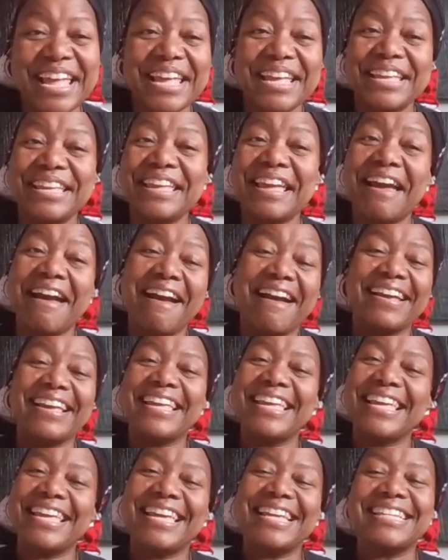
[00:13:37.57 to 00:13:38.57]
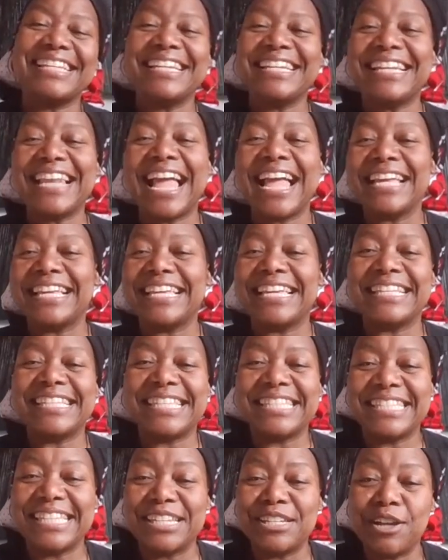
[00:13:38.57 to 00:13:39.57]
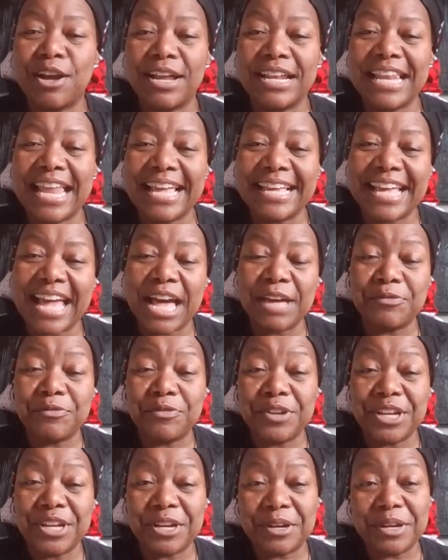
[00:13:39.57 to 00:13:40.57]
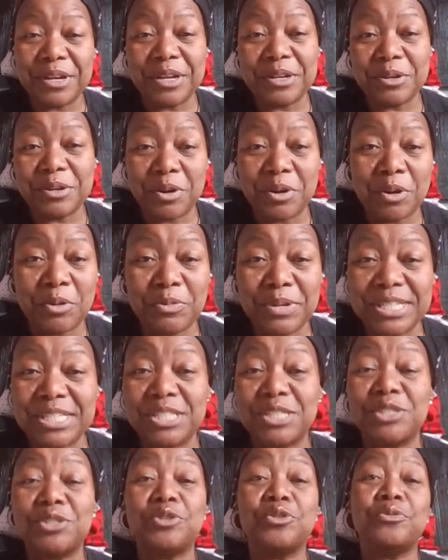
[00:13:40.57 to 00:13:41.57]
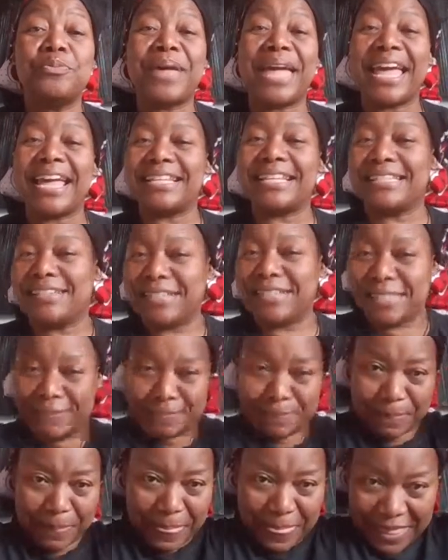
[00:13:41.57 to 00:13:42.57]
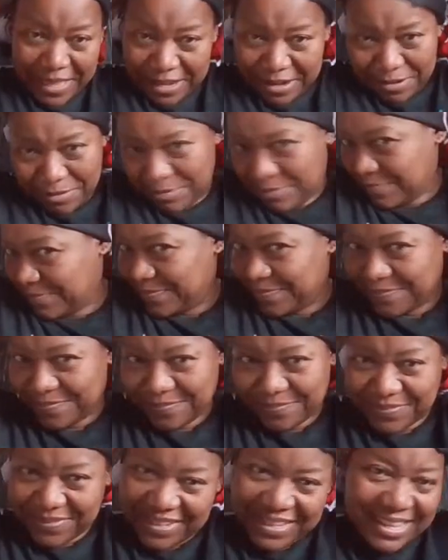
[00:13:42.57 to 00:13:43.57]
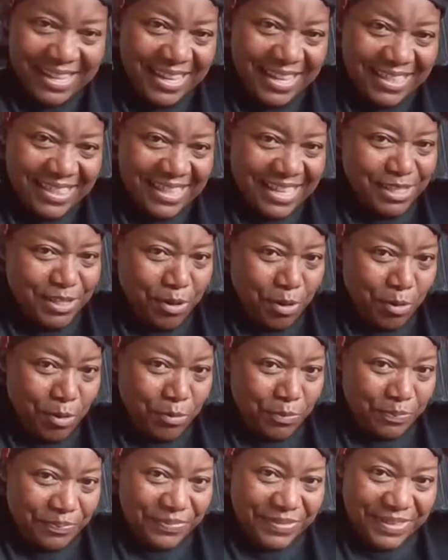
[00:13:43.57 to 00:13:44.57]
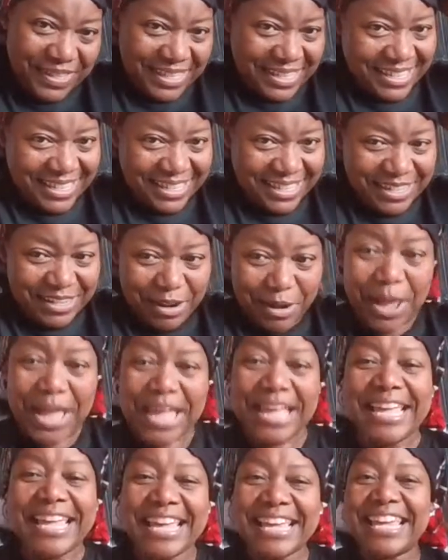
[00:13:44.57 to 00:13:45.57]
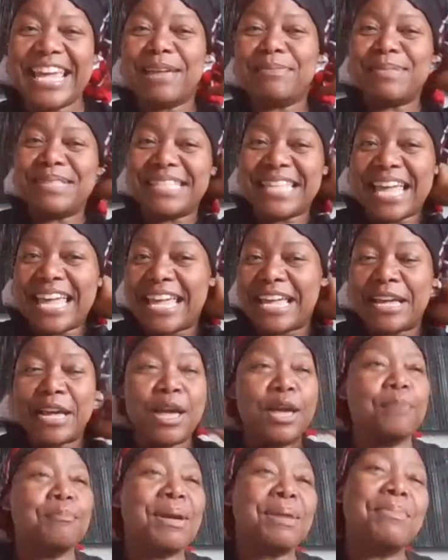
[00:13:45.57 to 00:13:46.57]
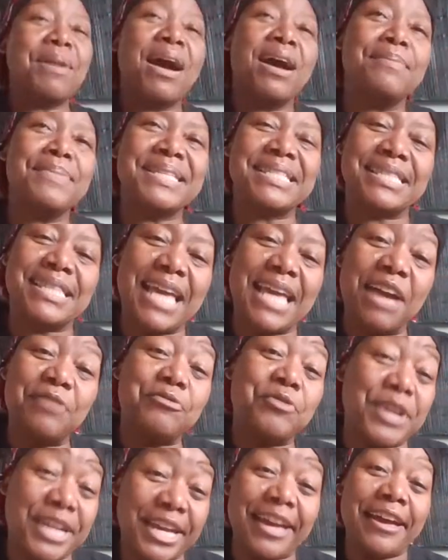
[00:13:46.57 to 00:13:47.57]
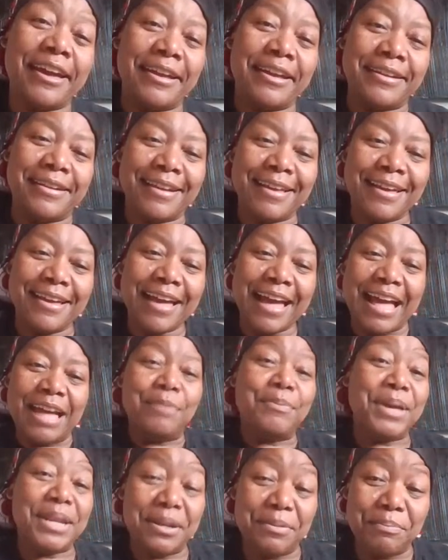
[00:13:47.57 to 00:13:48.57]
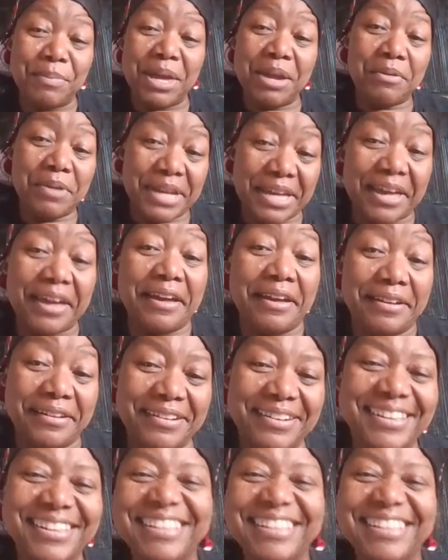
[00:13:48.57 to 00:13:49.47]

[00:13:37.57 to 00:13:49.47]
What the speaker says: Yeah, he didn't like it. He did not like Africa at all, which is too bad because, you know, that's home. You know, he kept saying, my mom is the African. I'm an American.